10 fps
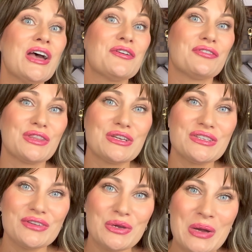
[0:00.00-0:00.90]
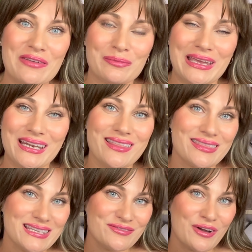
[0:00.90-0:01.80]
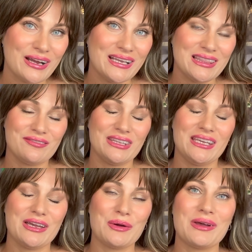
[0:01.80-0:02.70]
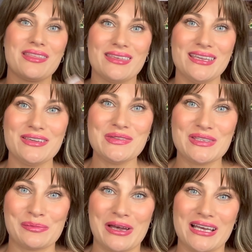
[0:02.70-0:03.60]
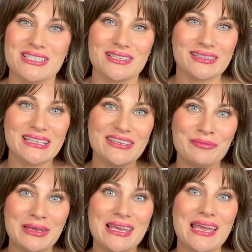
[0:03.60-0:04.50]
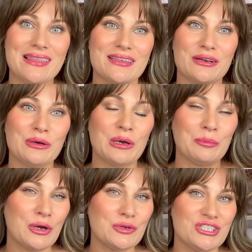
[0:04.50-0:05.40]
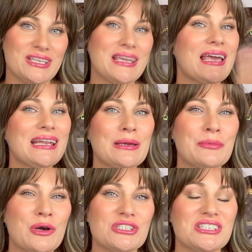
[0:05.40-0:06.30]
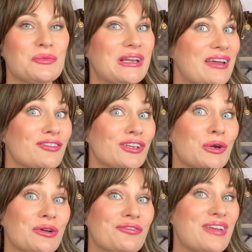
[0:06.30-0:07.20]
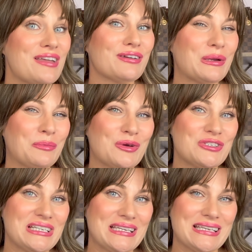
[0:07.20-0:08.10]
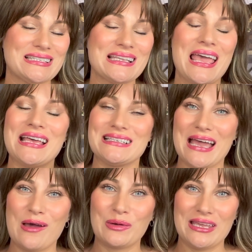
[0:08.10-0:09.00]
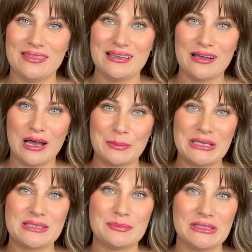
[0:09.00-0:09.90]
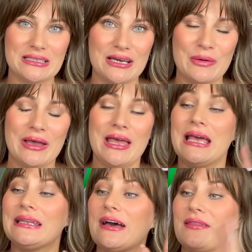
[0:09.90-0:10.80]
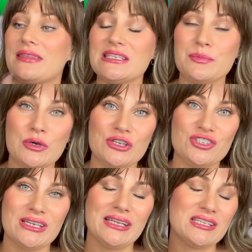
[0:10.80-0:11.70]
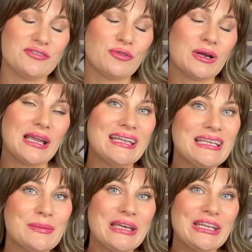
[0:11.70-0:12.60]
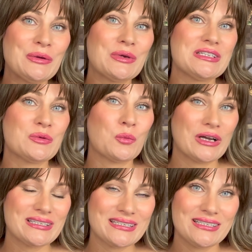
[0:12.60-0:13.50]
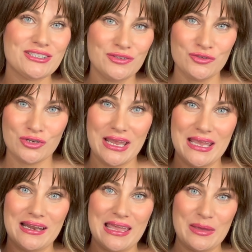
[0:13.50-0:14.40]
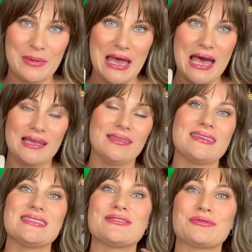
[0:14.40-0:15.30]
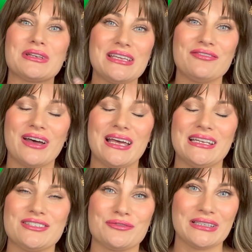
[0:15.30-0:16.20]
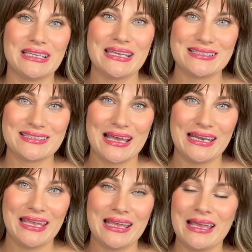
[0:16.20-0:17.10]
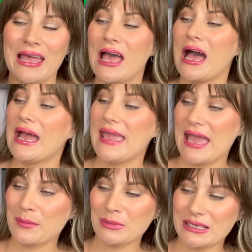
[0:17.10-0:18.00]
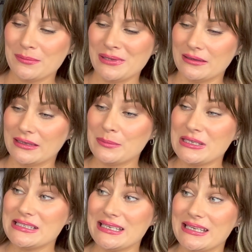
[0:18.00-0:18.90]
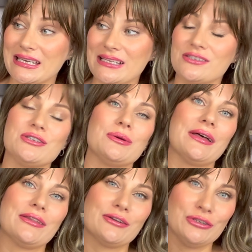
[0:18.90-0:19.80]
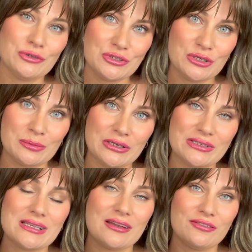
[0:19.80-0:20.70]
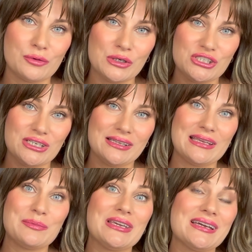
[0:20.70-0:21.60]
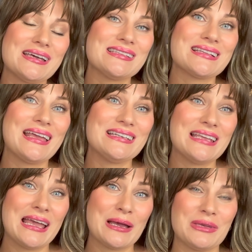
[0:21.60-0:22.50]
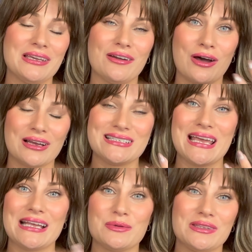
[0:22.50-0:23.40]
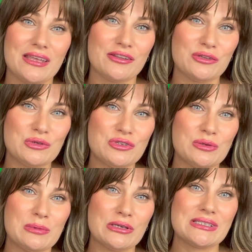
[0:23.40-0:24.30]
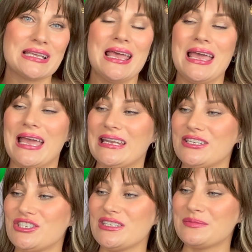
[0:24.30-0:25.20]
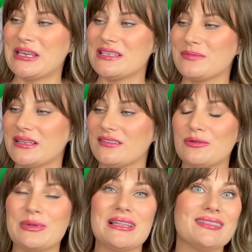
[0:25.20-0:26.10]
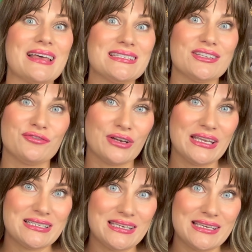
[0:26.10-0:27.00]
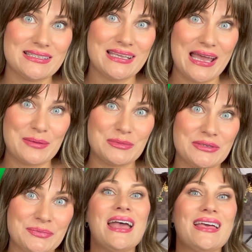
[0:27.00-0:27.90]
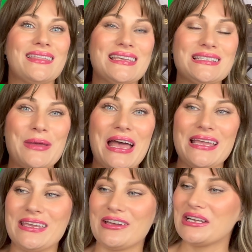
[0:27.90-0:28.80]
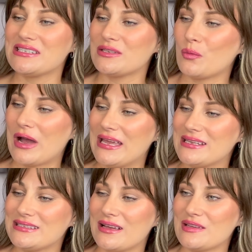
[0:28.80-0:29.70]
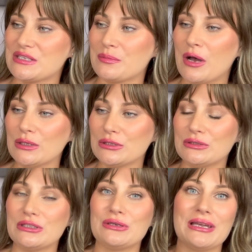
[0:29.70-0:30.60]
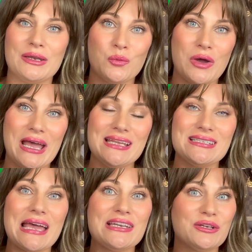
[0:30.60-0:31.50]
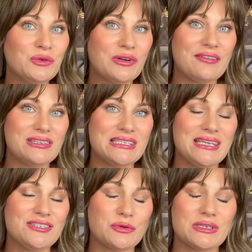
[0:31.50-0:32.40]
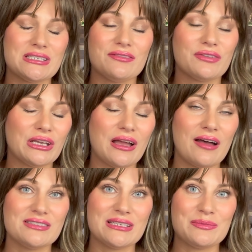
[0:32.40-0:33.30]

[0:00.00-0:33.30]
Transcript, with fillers: For those of you who have made it this far in the video, thank you so much. Leave me a little emoji, any emoji, whatever your favorite emoji is, down in the comments below. Now this portion is for anybody who is wanting to trade a bag. This is really fun, it's really exciting. I am lim limiting it to other YouTubers, unfortunately, because I am in contact with other YouTubers and it just makes me a little bit less afraid to get scammed. This bag here is the YSL Small Loulou in white. I don't gravitate towards it very often